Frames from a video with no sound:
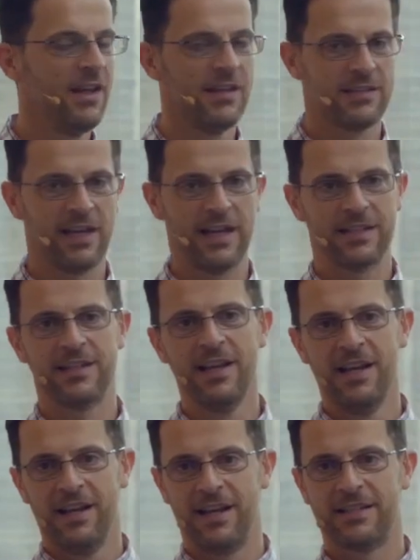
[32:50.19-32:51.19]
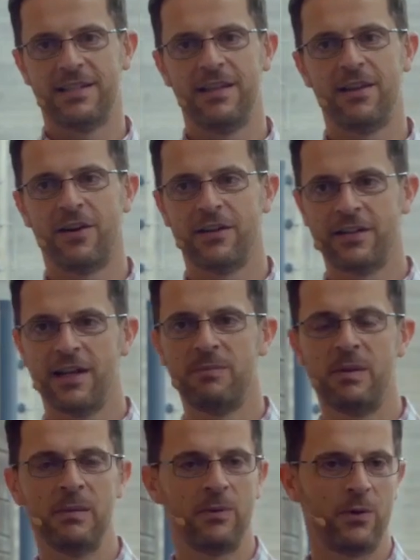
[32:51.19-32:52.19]
Say, let's say there are 10
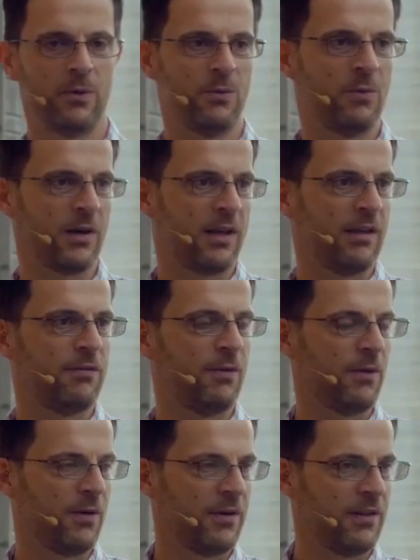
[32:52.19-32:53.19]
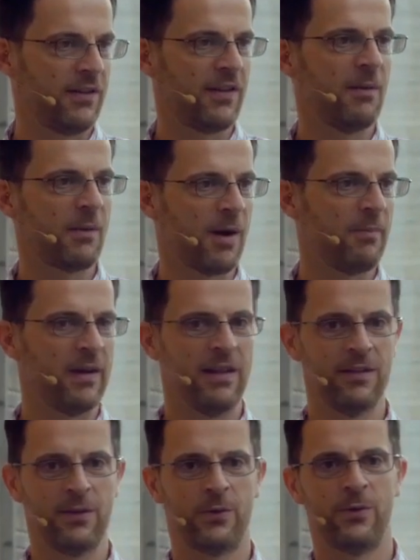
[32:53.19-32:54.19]
people working for the same company
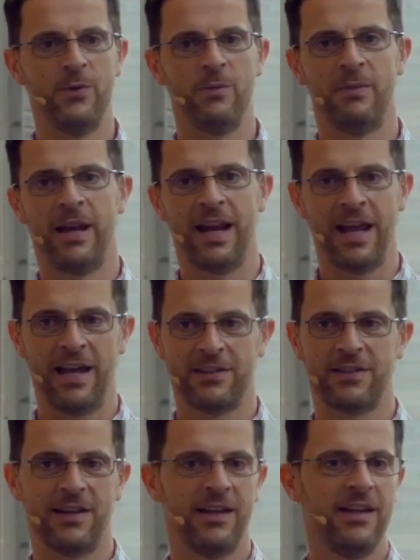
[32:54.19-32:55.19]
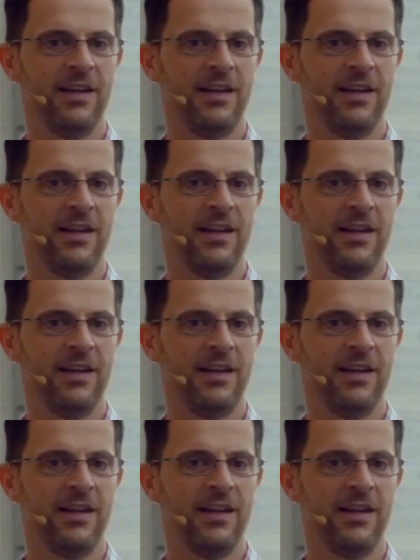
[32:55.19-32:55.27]
in this room, and I ask